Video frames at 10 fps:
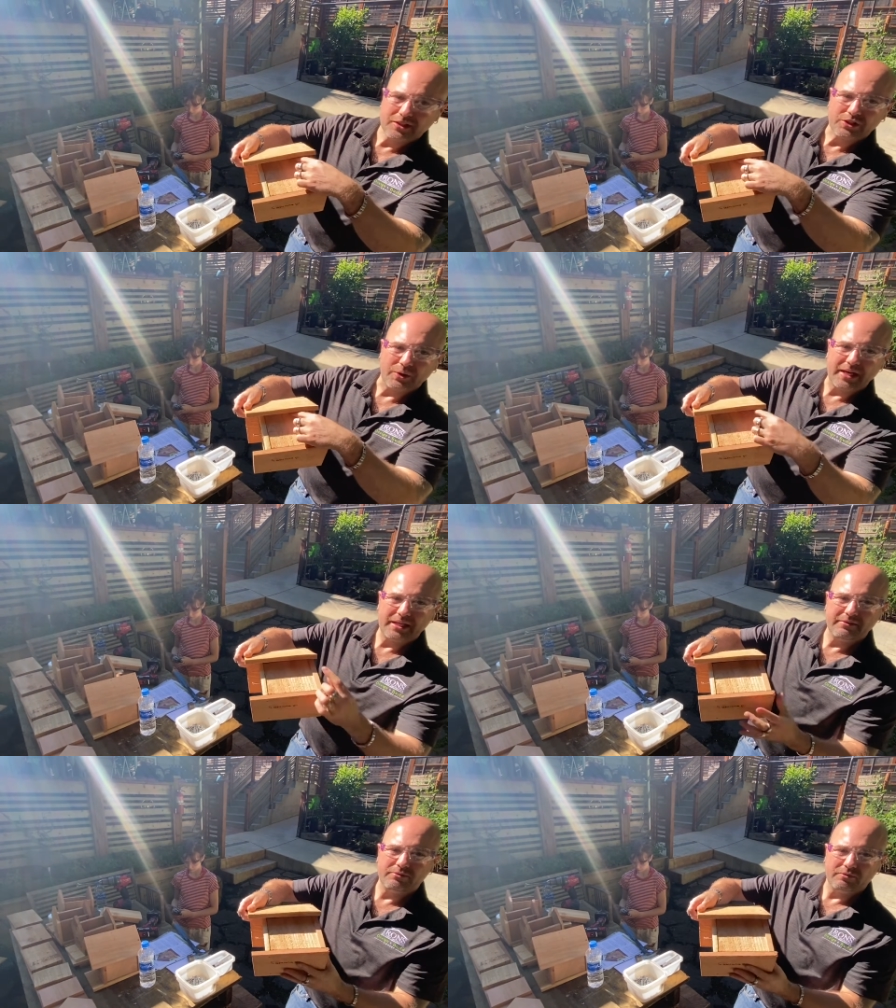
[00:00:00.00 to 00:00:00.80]
So
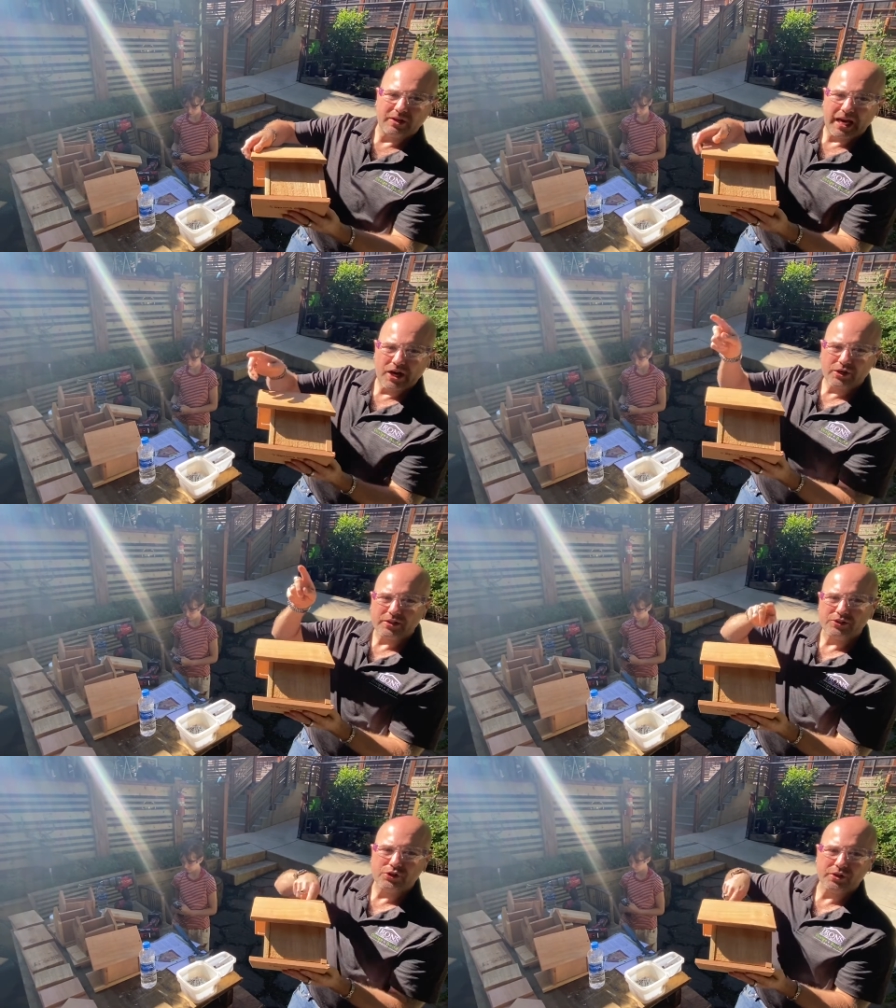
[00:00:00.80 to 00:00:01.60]
any air
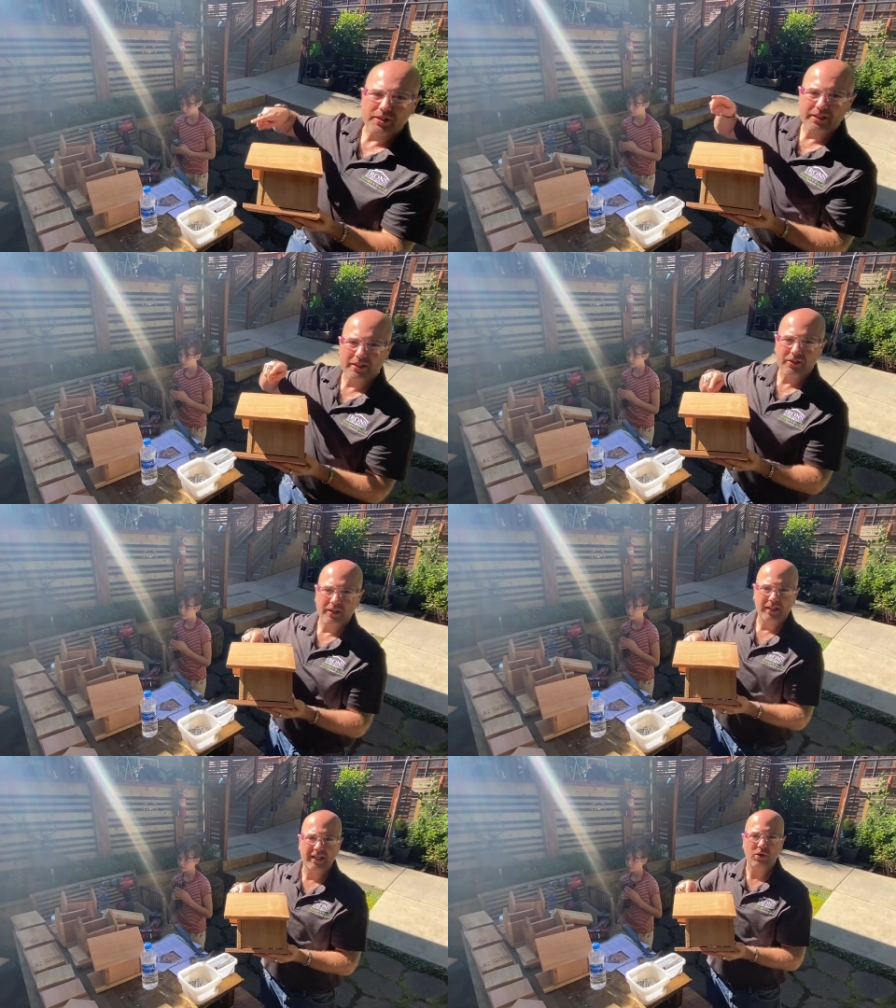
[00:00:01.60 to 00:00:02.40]
can circulate in there
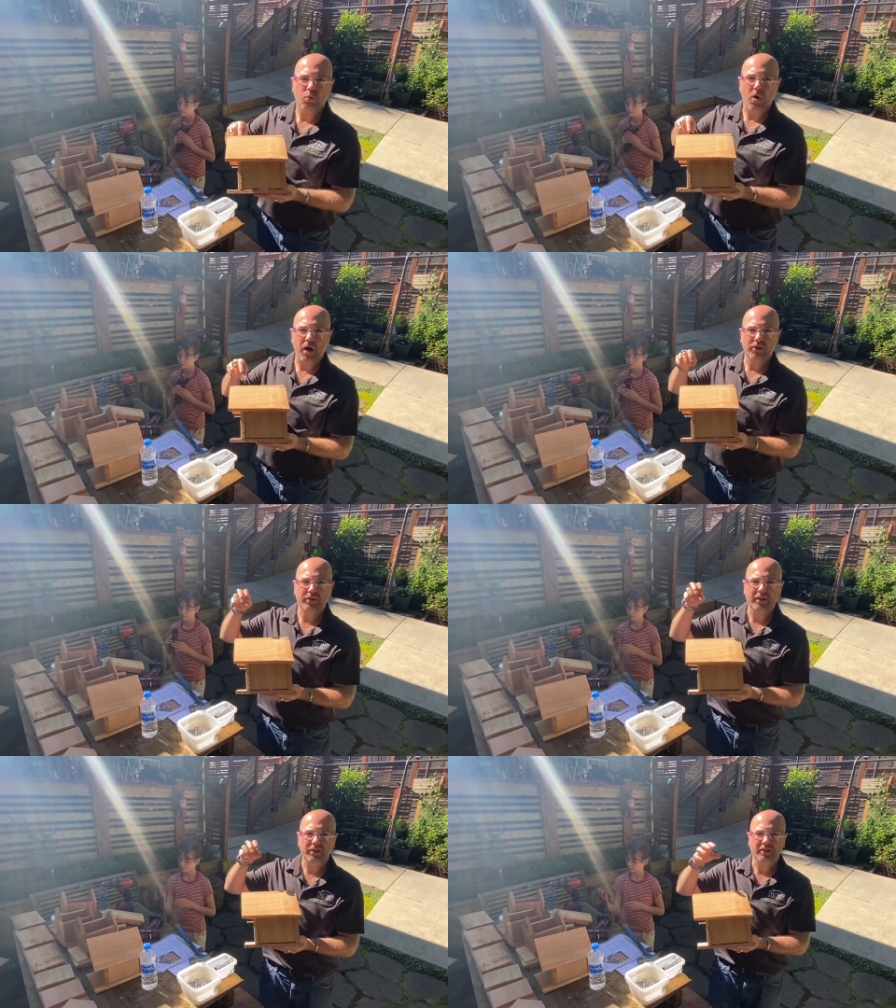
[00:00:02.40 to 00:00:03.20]
and any water
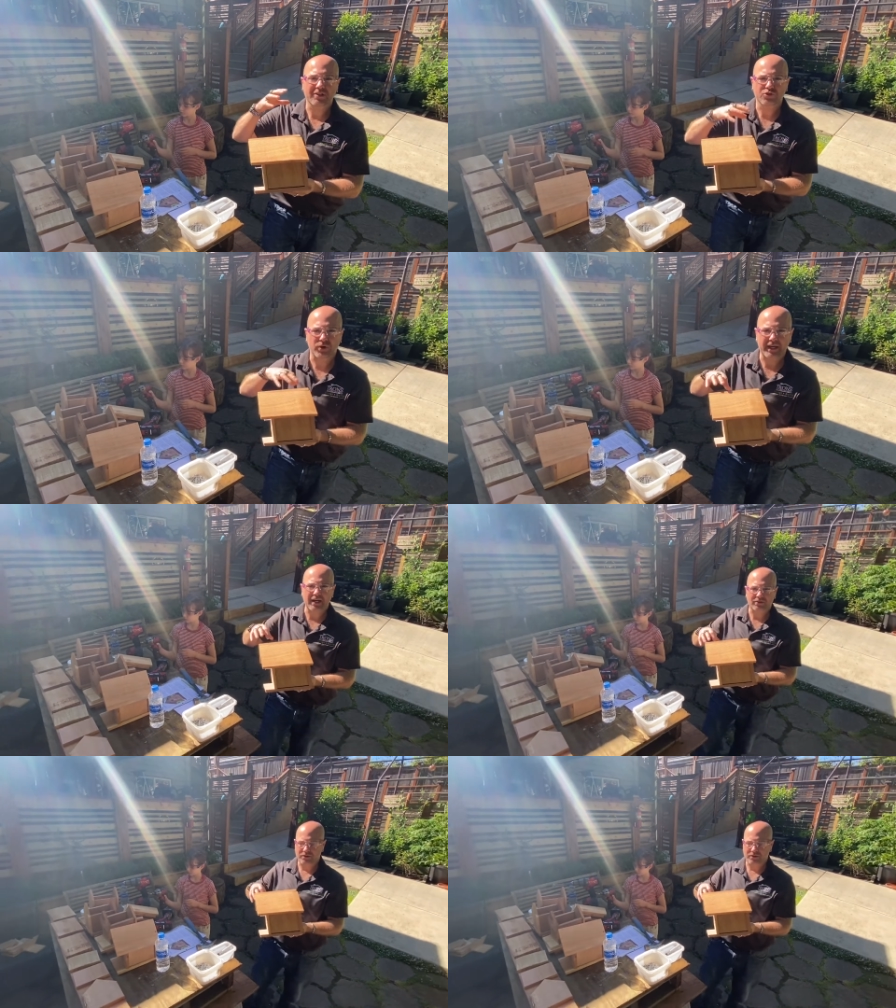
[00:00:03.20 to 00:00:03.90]
in there can drain out